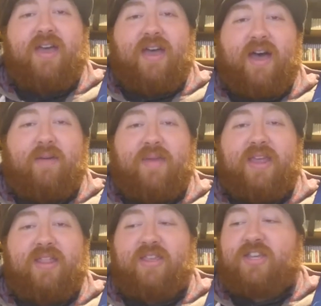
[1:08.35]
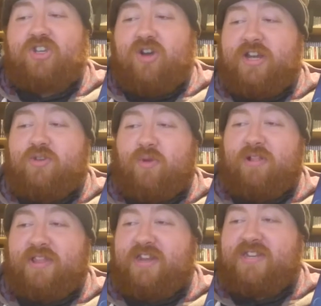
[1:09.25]
in the strange
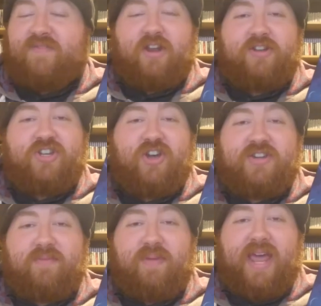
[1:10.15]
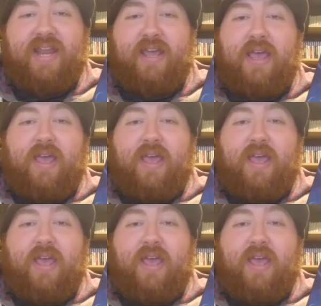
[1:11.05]
wilderness of an uncharted planet,